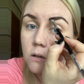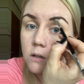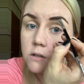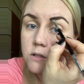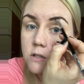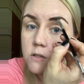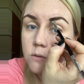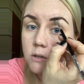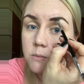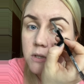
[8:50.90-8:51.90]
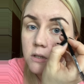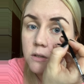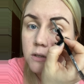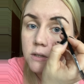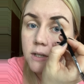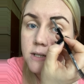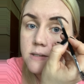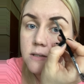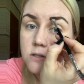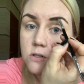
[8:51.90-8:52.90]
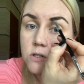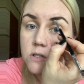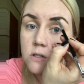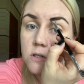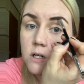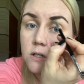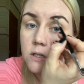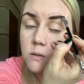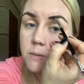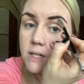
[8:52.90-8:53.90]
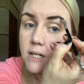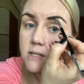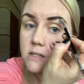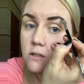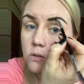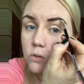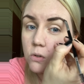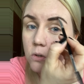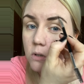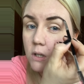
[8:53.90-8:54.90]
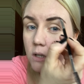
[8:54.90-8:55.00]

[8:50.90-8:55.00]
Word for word: And you just want them to look like sisters. They're not going to be identical.